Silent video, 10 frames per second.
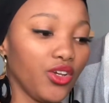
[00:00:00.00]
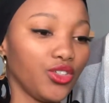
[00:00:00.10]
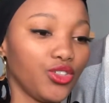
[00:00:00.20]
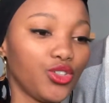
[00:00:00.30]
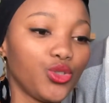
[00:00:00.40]

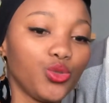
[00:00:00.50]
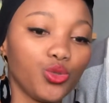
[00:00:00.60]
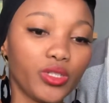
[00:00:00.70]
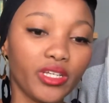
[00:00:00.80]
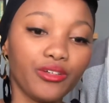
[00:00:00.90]
to
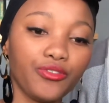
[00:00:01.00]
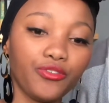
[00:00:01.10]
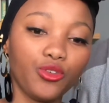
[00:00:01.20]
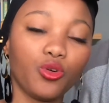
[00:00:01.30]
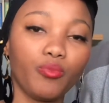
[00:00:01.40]
give
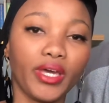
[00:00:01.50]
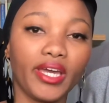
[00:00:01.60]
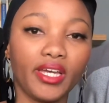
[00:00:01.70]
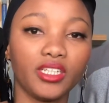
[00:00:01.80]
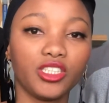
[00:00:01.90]
your
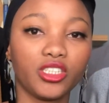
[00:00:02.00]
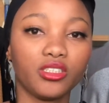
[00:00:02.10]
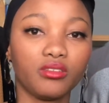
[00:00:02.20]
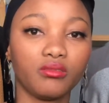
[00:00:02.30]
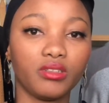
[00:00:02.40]
page
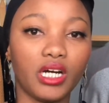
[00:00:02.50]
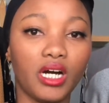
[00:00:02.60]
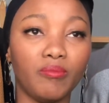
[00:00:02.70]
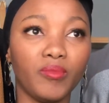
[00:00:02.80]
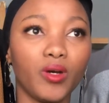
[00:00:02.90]

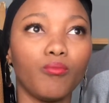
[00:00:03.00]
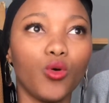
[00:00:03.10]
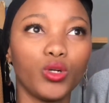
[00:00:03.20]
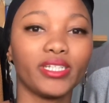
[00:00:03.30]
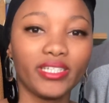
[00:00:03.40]

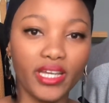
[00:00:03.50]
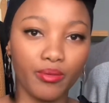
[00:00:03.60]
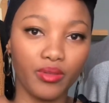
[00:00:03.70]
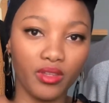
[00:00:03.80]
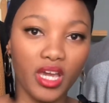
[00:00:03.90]
more
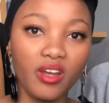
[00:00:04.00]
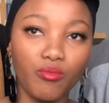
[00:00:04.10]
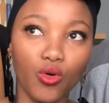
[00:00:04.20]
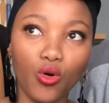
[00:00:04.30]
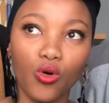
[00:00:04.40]
depth and
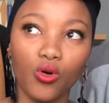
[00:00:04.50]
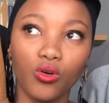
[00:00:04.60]
more